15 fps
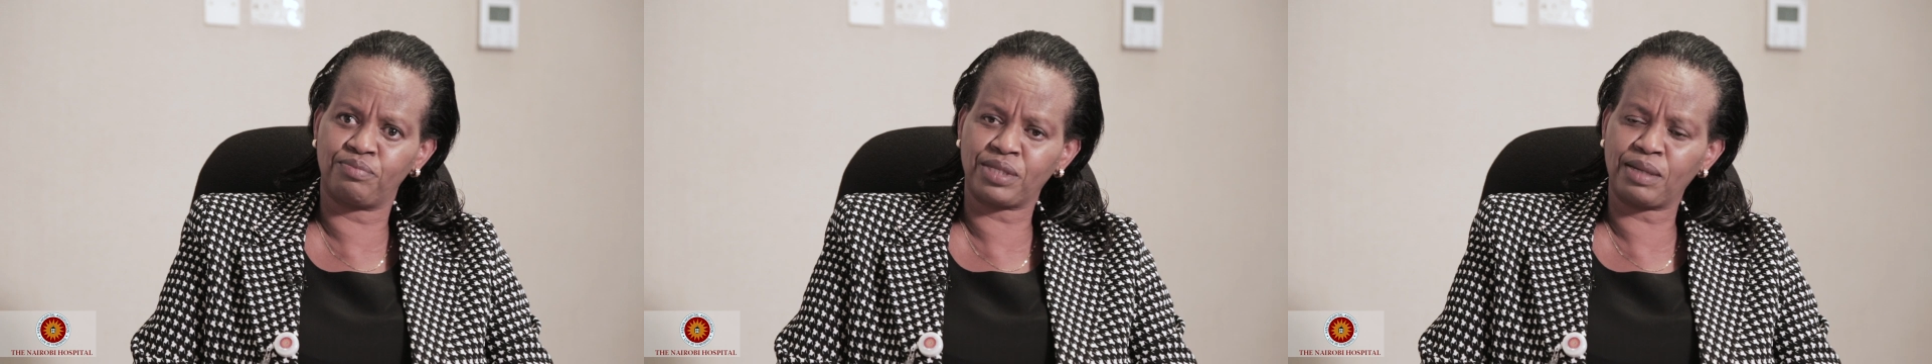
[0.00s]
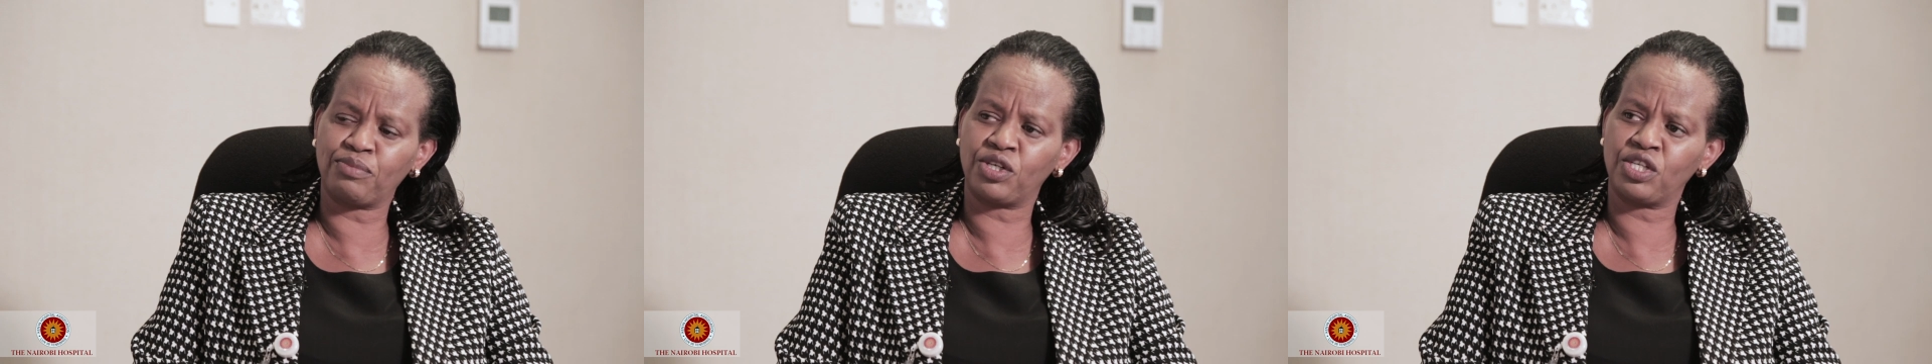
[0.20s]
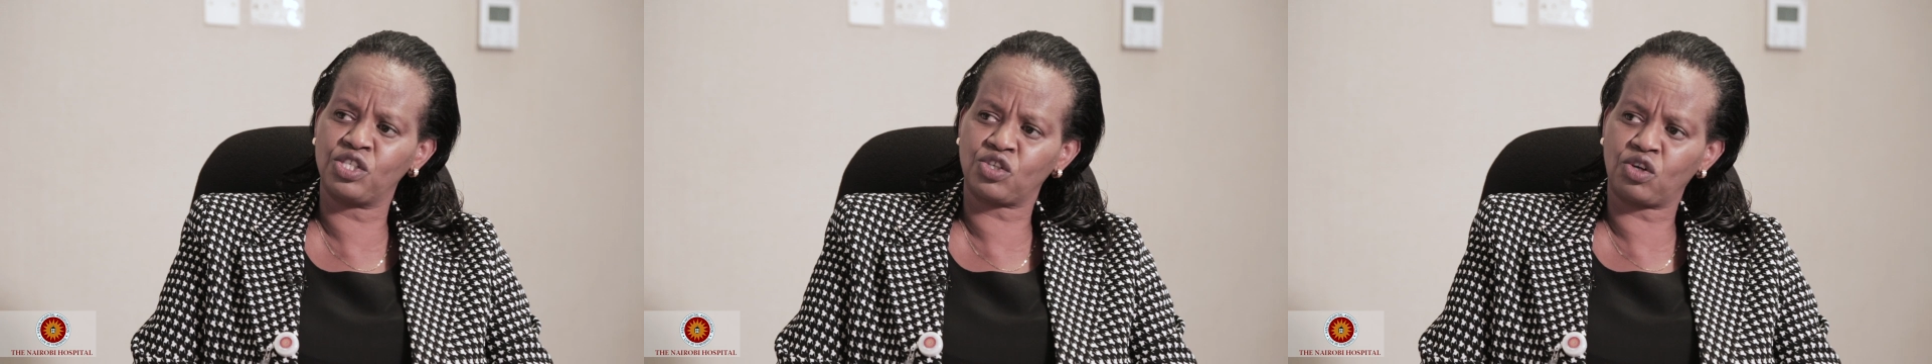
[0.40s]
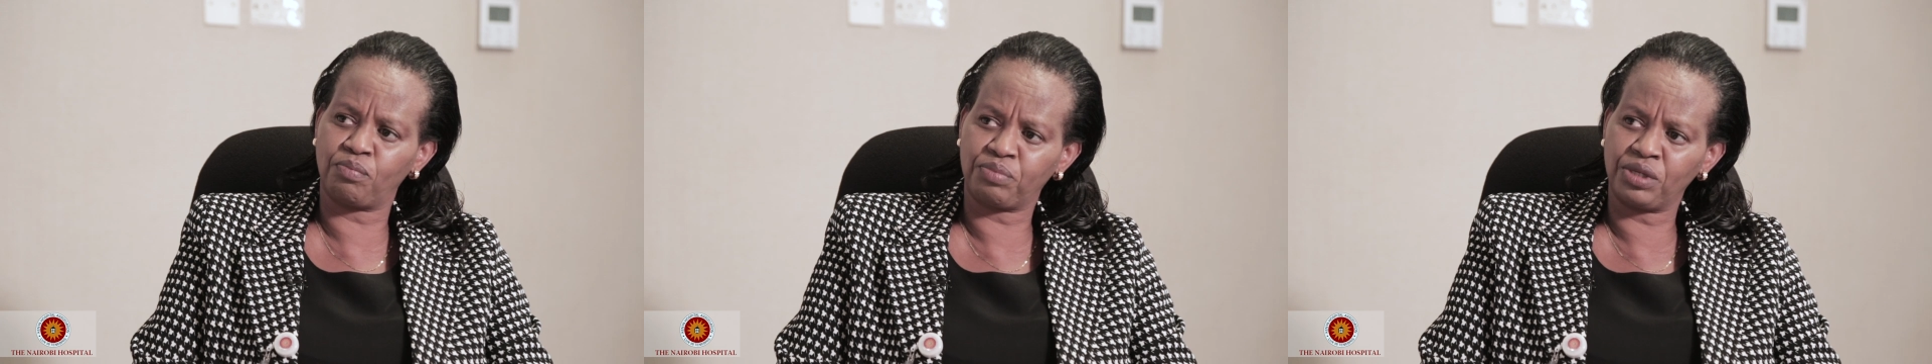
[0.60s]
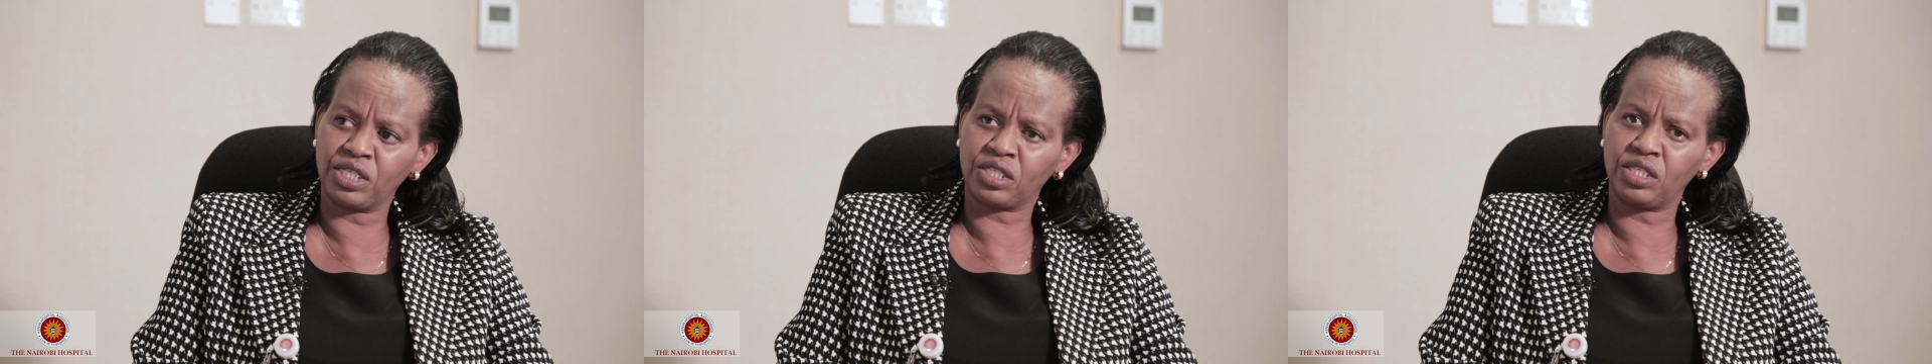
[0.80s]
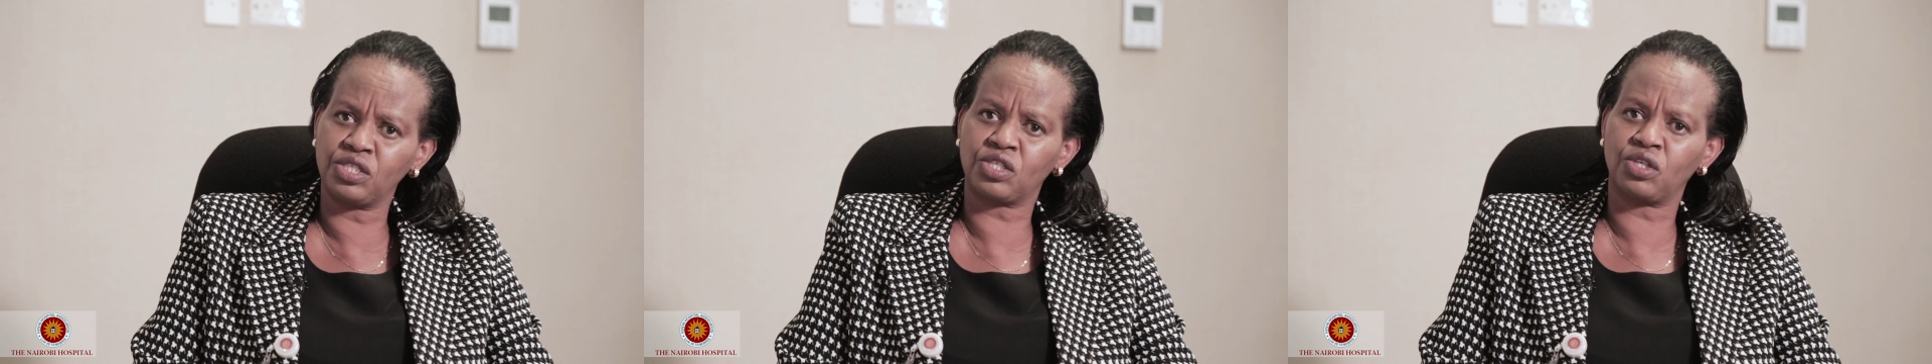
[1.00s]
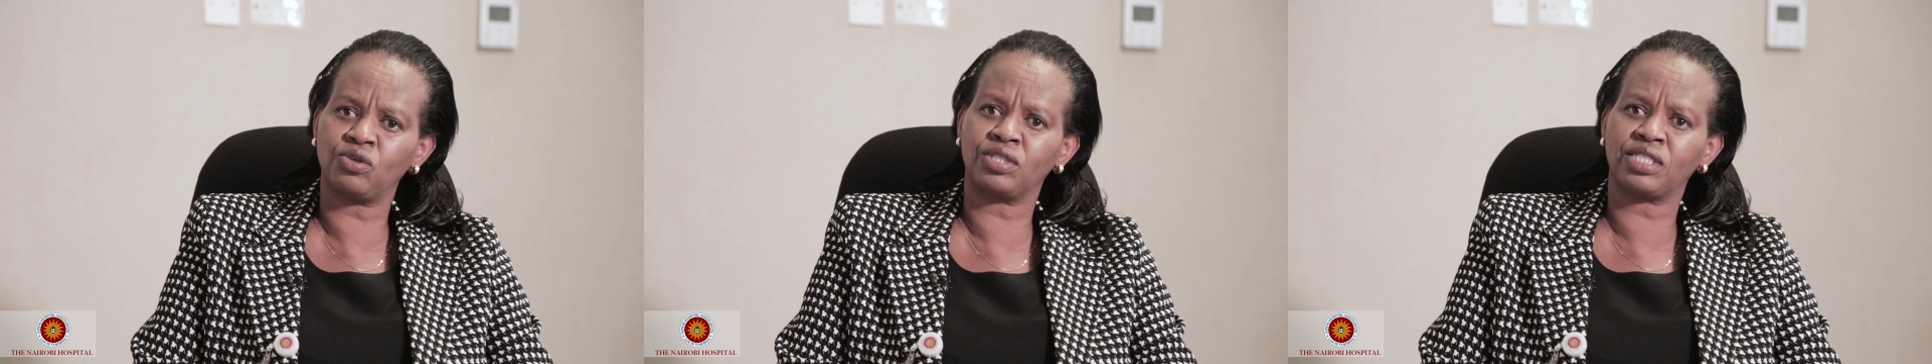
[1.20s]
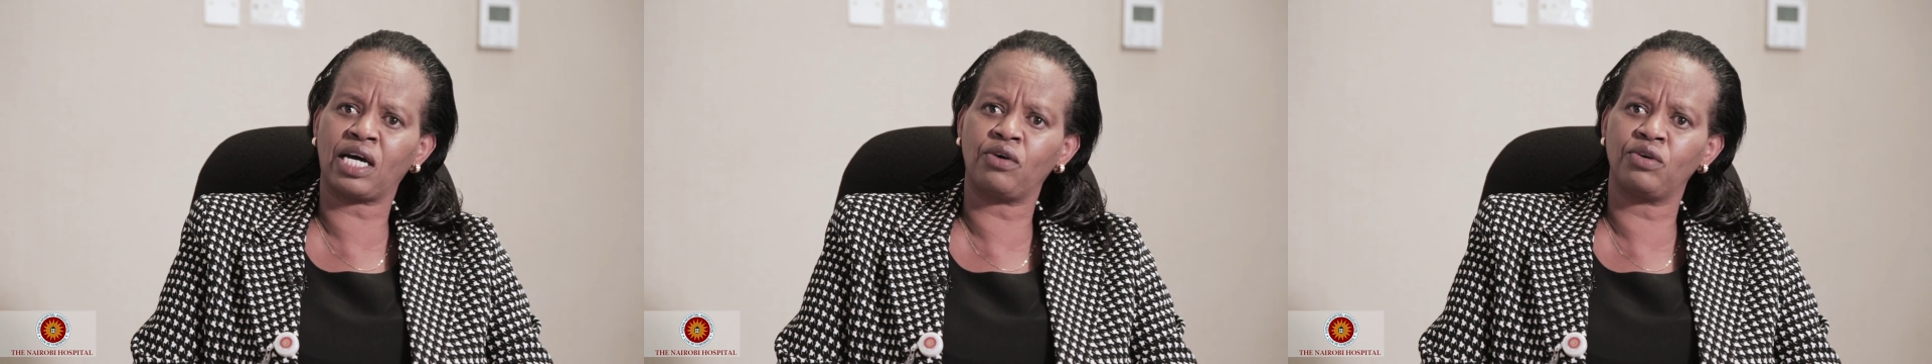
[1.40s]
Somebody is completely
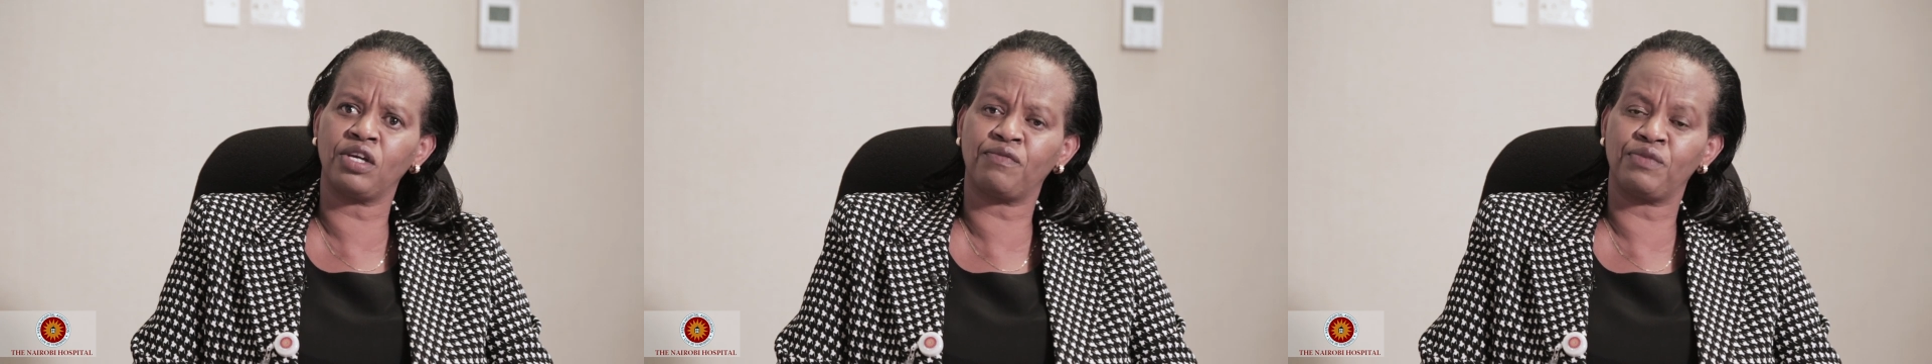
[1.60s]
slowed down.